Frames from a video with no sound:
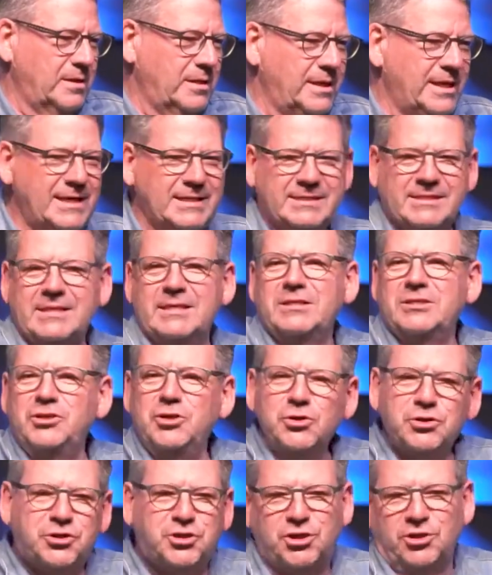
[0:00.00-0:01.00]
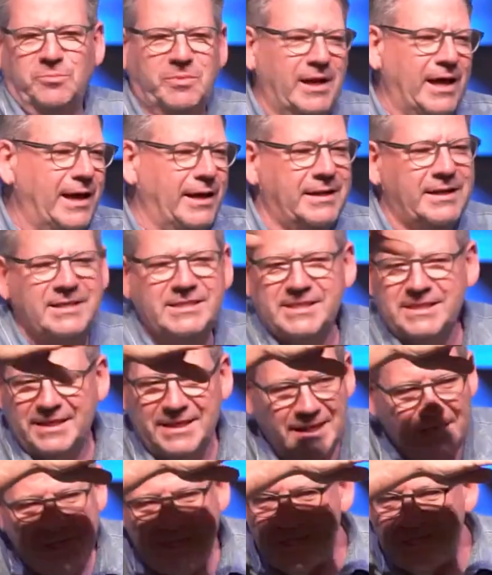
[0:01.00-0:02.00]
He's in YouTube land. He's,
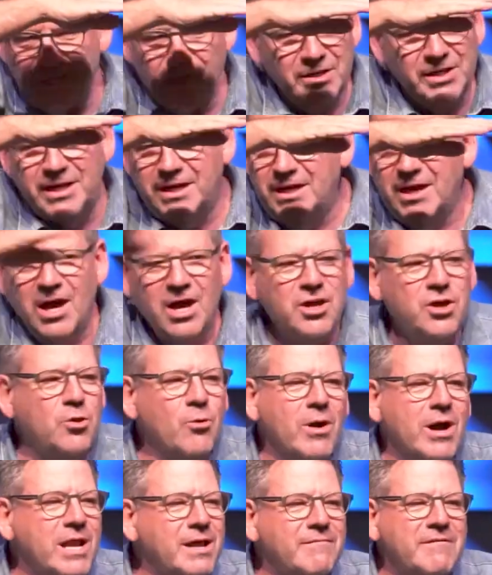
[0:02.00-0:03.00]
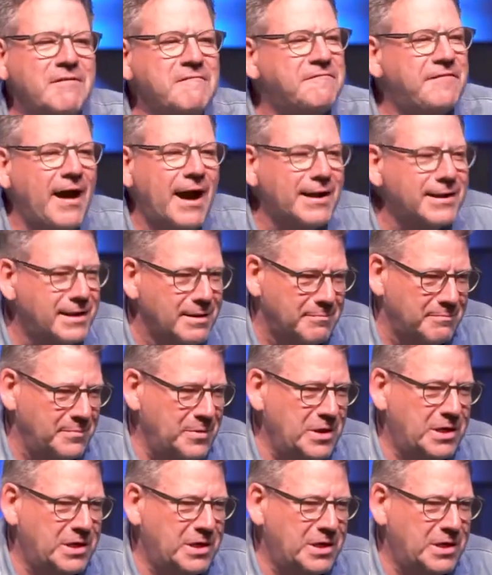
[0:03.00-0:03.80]
he, he, you won't even find him.